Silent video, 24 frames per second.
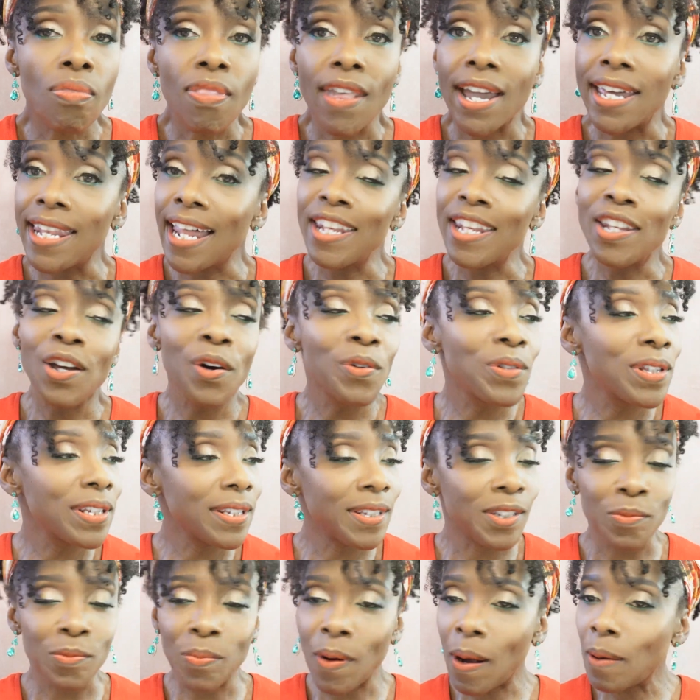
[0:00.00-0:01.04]
and I know
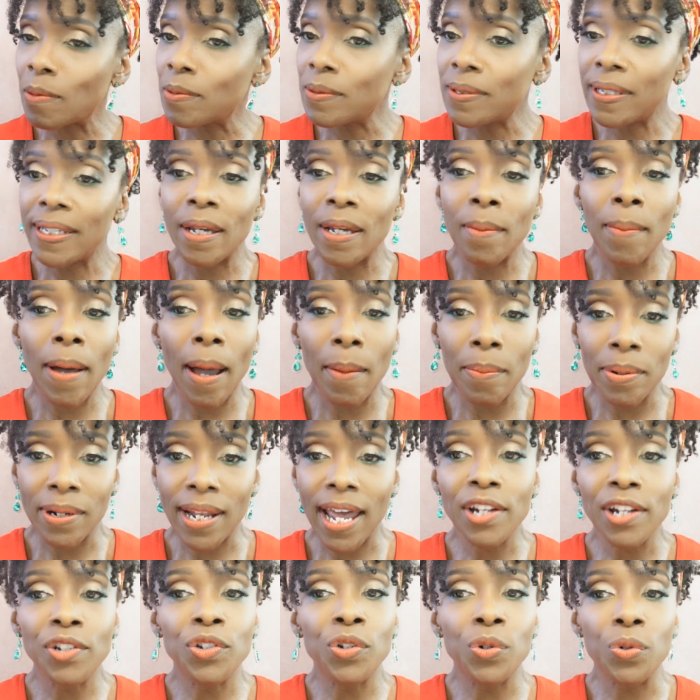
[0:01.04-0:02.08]
this is probably TMI, but
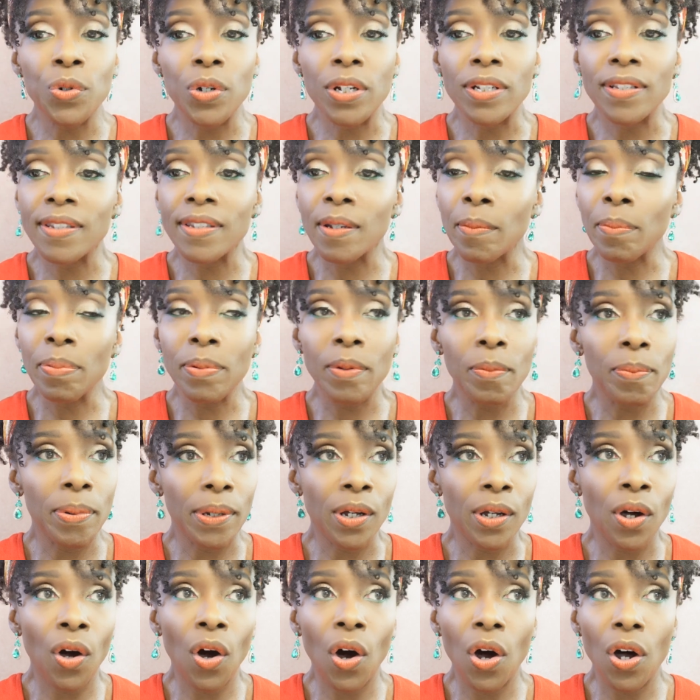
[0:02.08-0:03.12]
I do it simply
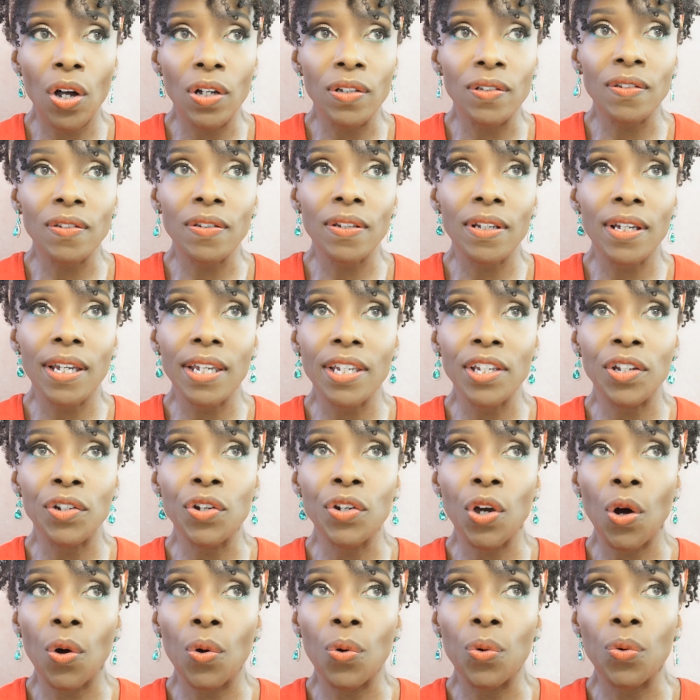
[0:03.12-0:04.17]
because, you
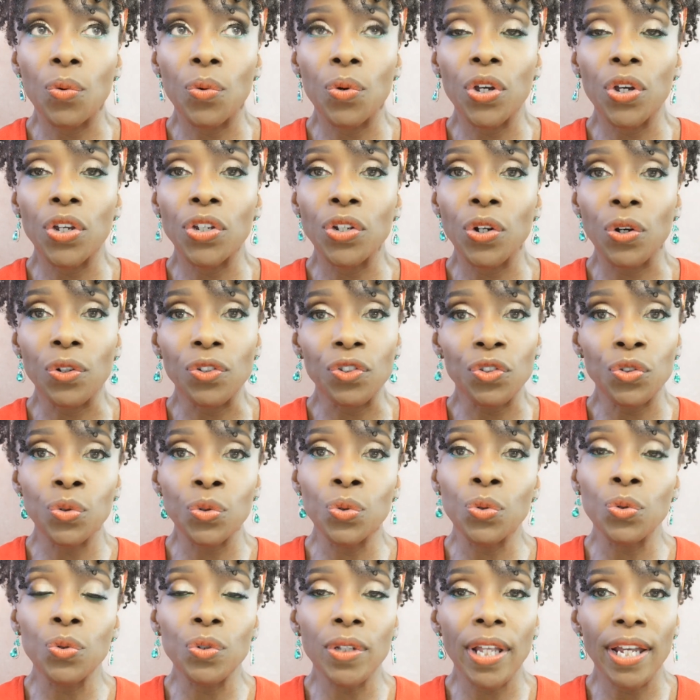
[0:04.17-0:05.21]
know, your
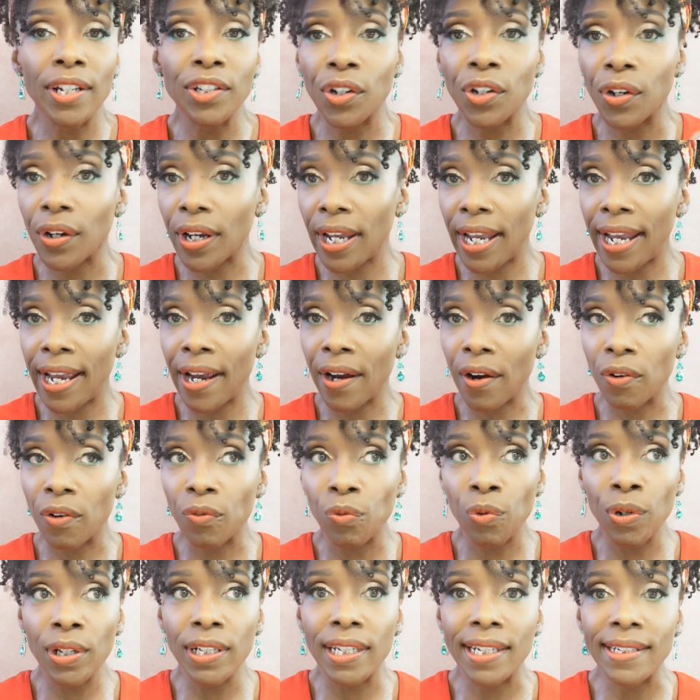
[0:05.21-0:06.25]
stool and your hair
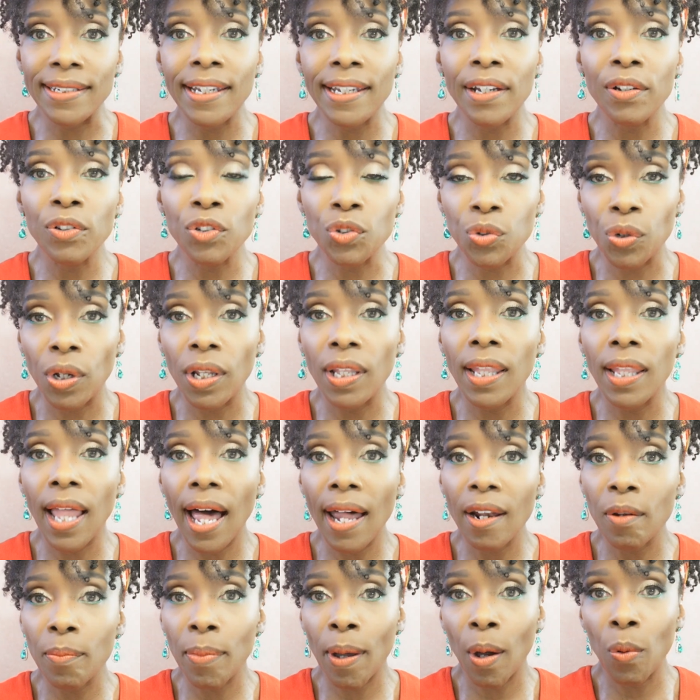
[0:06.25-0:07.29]
really tells you a
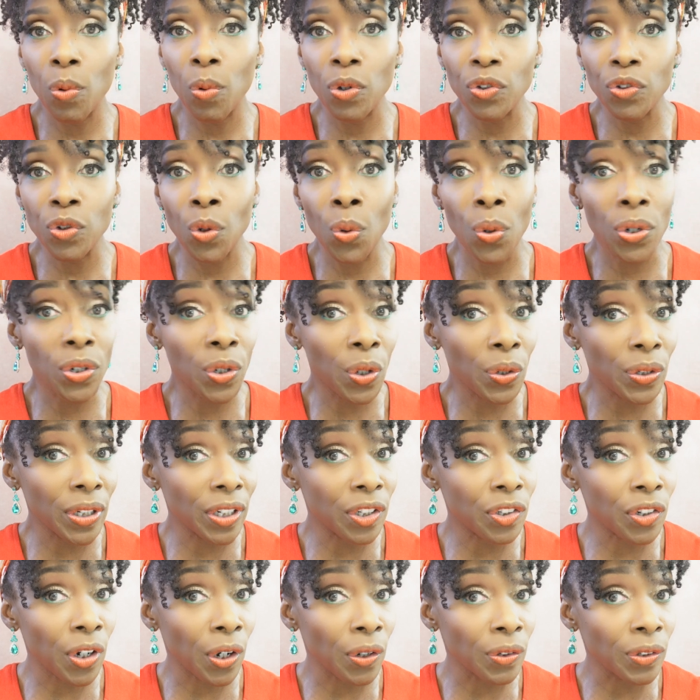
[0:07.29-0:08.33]
lot about what's going on
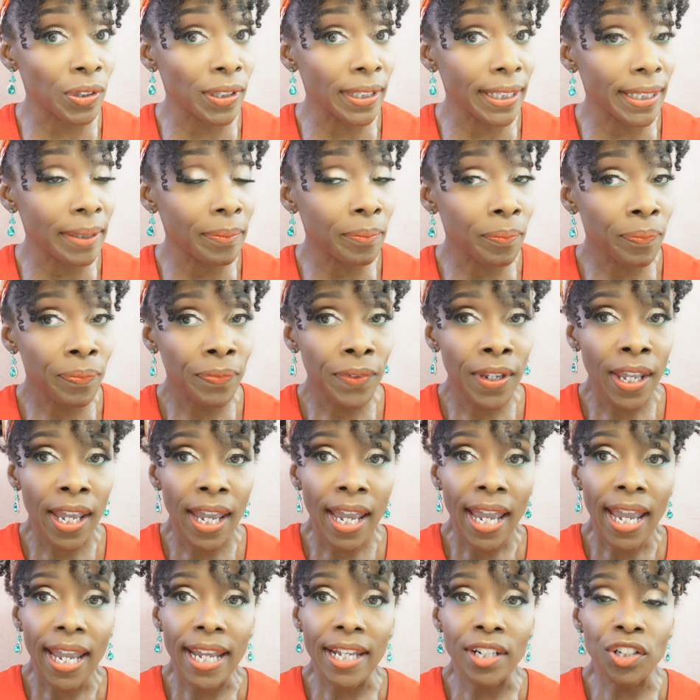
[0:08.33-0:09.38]
internally
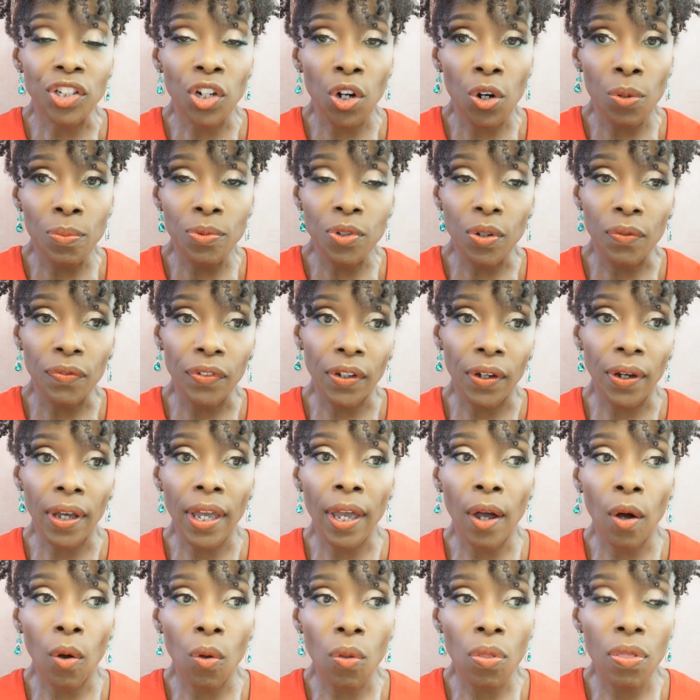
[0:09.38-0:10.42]
in terms of your
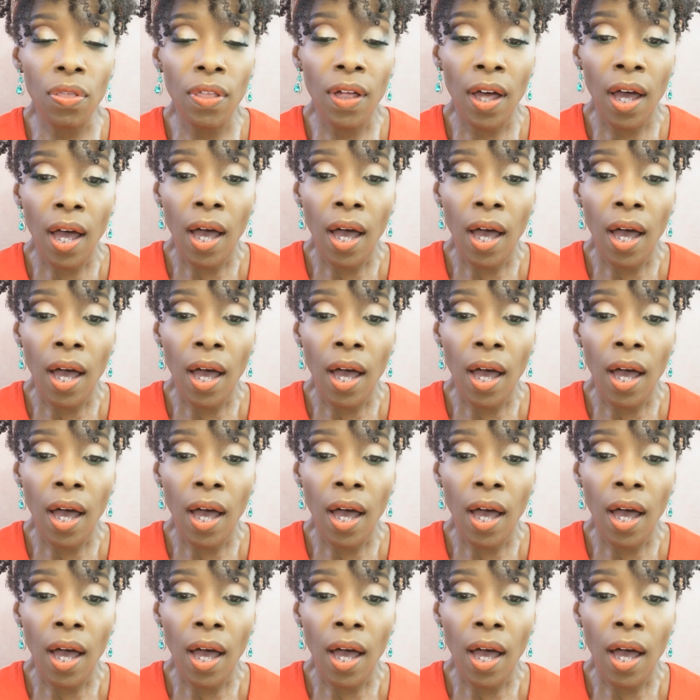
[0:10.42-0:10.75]
health.